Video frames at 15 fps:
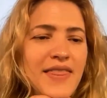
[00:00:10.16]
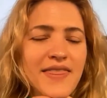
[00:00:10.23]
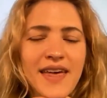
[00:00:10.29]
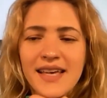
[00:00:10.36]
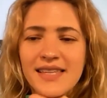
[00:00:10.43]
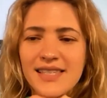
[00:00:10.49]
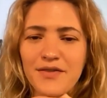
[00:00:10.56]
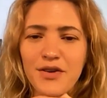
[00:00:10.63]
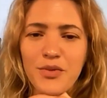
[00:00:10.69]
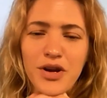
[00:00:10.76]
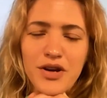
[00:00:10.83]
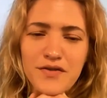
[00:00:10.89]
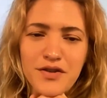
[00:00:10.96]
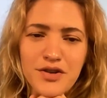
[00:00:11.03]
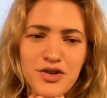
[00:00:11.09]
Thanks,
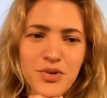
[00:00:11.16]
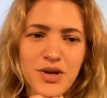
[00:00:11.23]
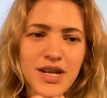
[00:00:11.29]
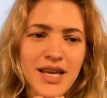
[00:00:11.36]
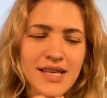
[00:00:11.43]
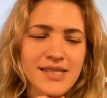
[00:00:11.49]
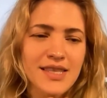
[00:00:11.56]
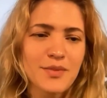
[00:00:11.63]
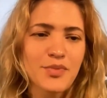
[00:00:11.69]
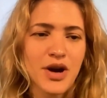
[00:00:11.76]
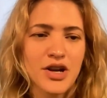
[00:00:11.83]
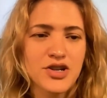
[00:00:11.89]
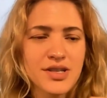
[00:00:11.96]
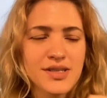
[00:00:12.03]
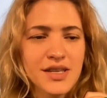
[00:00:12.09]
everyone, for joining us at the
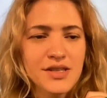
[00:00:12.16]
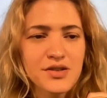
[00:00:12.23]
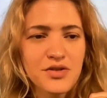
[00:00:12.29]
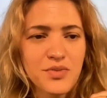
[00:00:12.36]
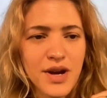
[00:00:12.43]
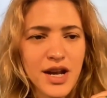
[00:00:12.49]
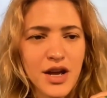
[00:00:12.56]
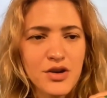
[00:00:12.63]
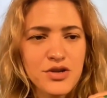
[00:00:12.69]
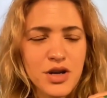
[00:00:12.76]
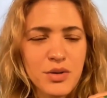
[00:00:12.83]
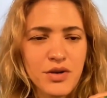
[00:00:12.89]
Project Censored Radio Show.